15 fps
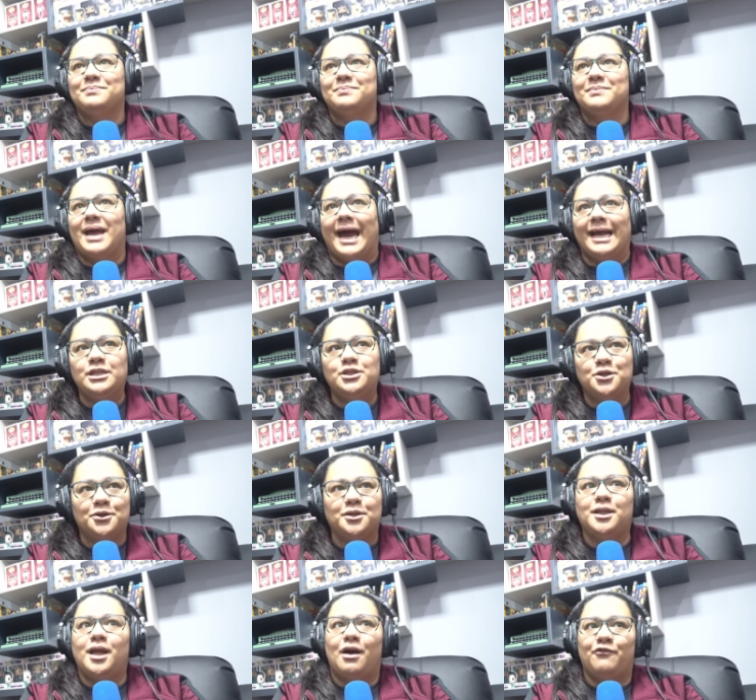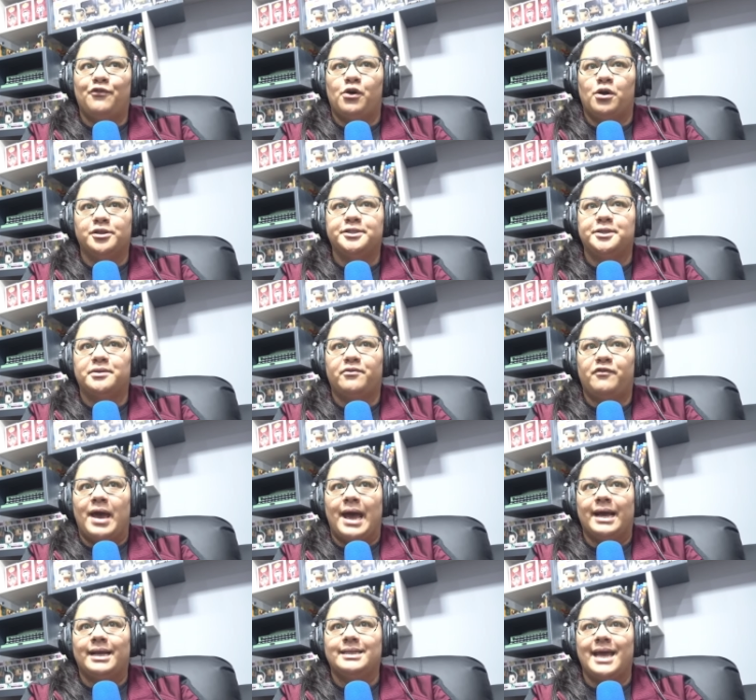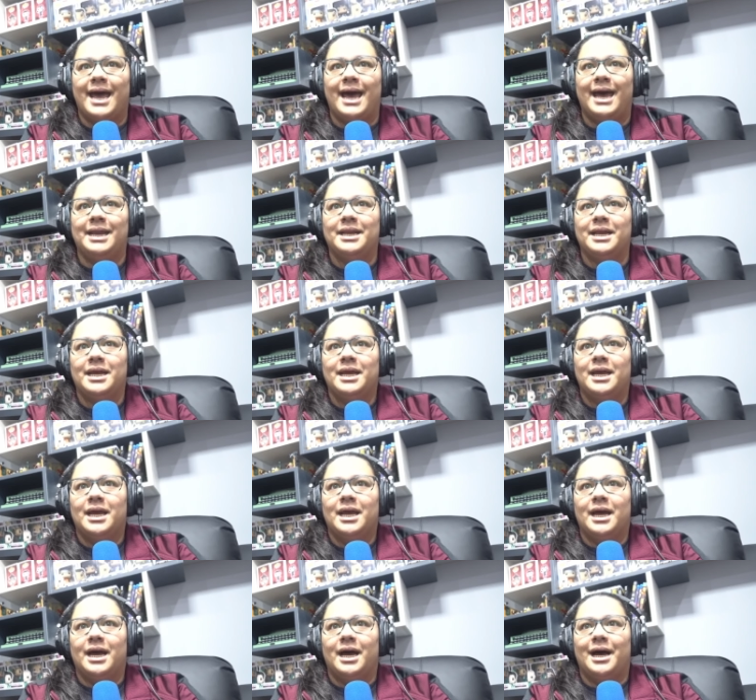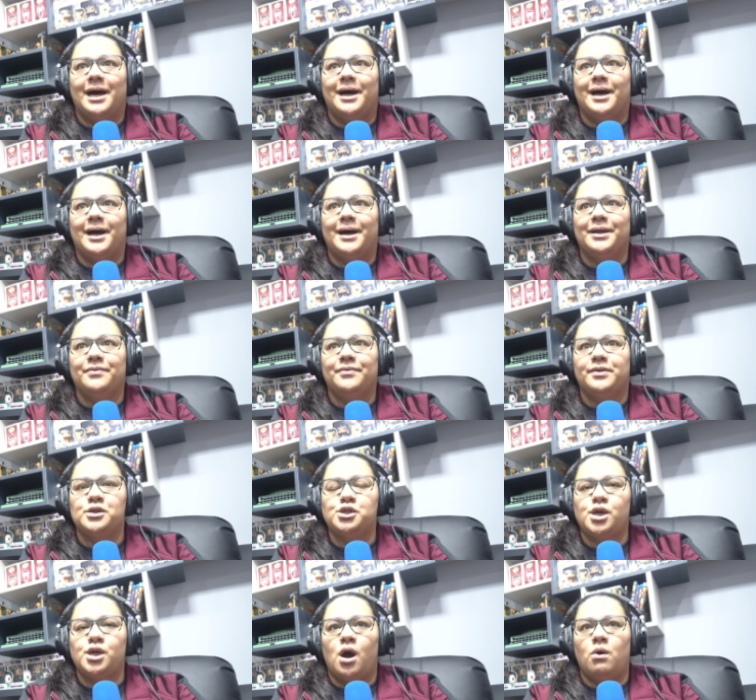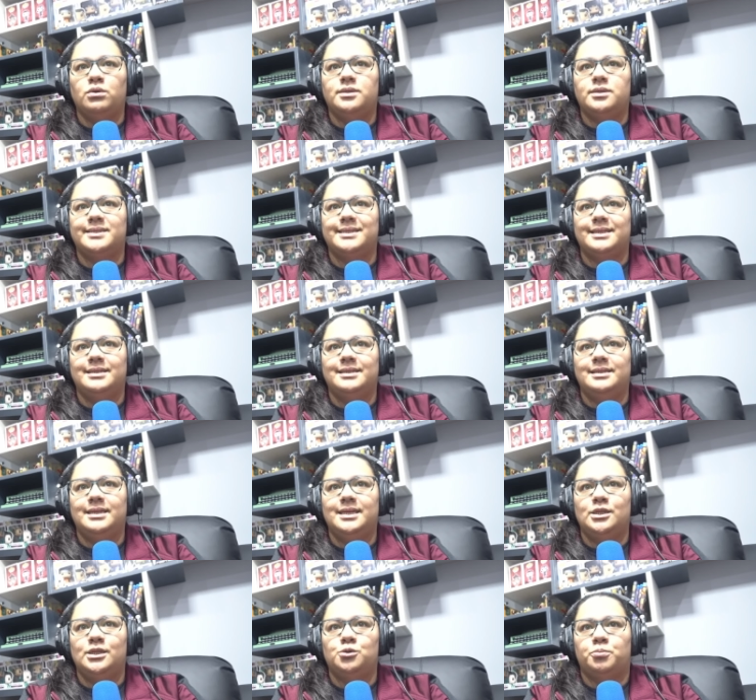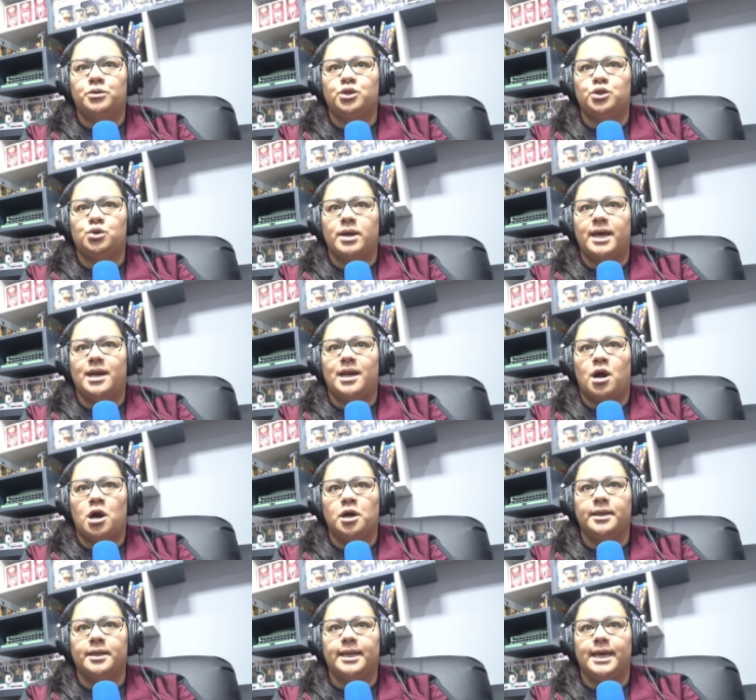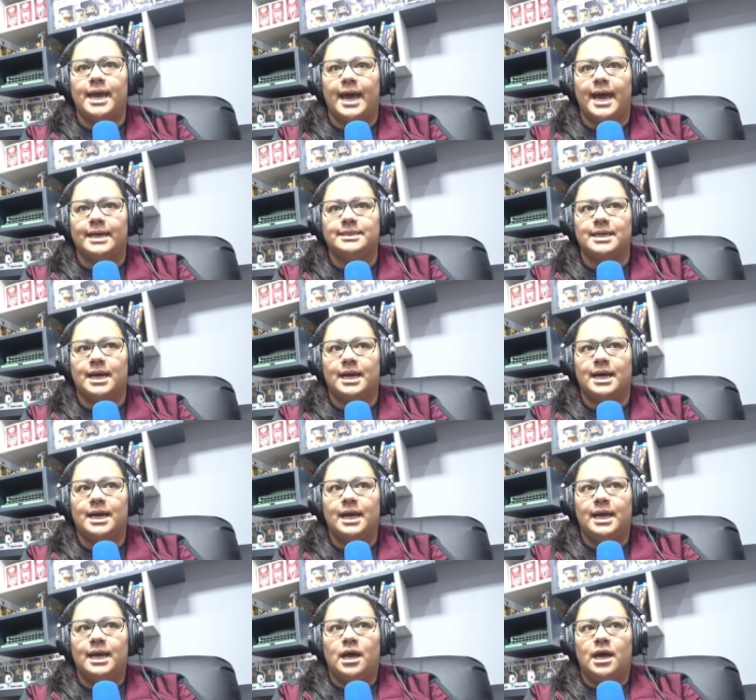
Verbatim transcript: I do love also the fact that uh, the show doesn't need to portray Harley as a